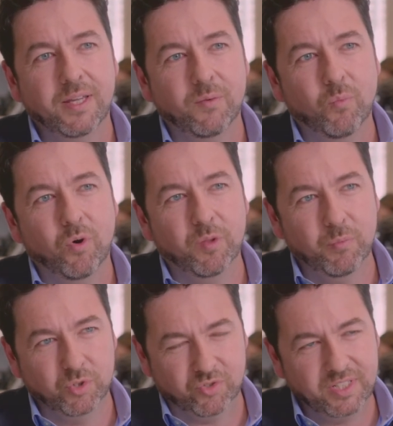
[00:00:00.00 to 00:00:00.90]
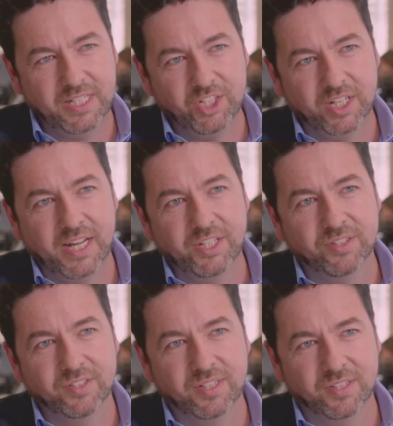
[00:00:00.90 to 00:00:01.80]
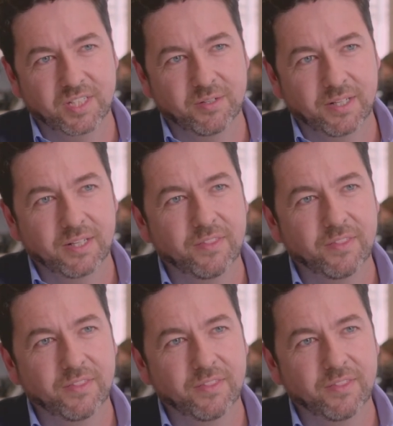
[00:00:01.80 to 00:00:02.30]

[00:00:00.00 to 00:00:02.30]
in what the more strategic agencies are doing,